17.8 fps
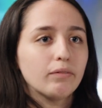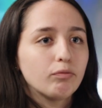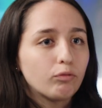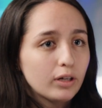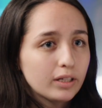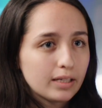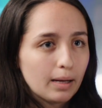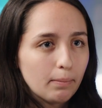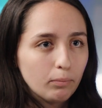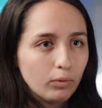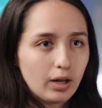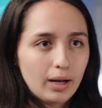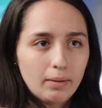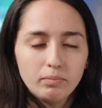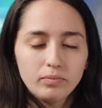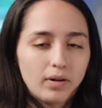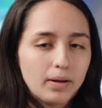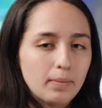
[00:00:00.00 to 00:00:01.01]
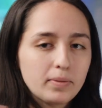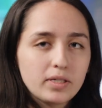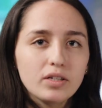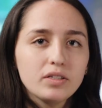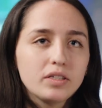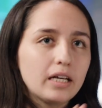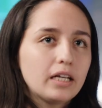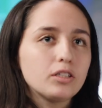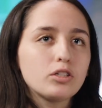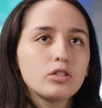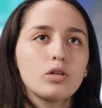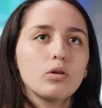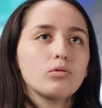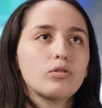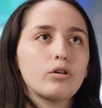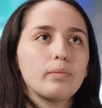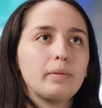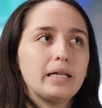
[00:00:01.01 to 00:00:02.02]
For example, I'm just saying
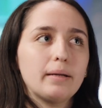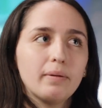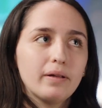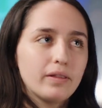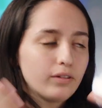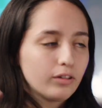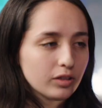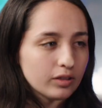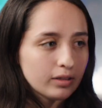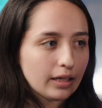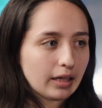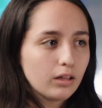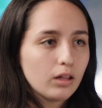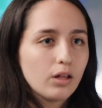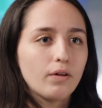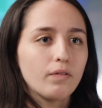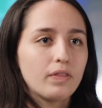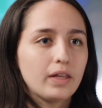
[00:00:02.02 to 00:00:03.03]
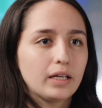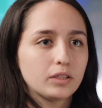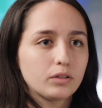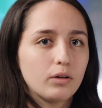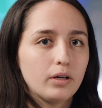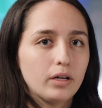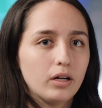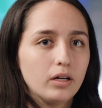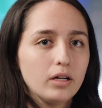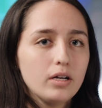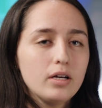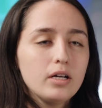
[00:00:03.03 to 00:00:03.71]
social media, but there's like a lot of things going on.